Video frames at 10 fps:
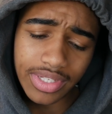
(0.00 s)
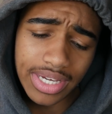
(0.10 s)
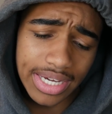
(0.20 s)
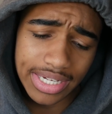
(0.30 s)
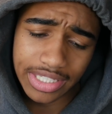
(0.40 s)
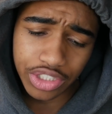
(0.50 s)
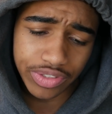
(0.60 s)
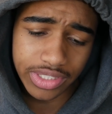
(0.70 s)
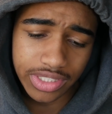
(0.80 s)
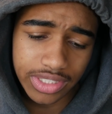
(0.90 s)
a
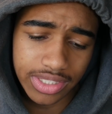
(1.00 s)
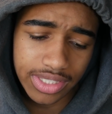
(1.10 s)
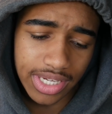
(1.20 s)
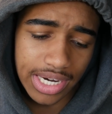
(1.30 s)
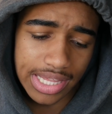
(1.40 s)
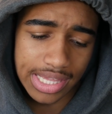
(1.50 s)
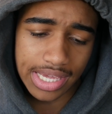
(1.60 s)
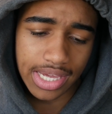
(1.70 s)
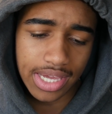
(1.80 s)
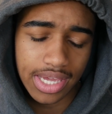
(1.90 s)
hindrance to
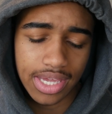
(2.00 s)
anything.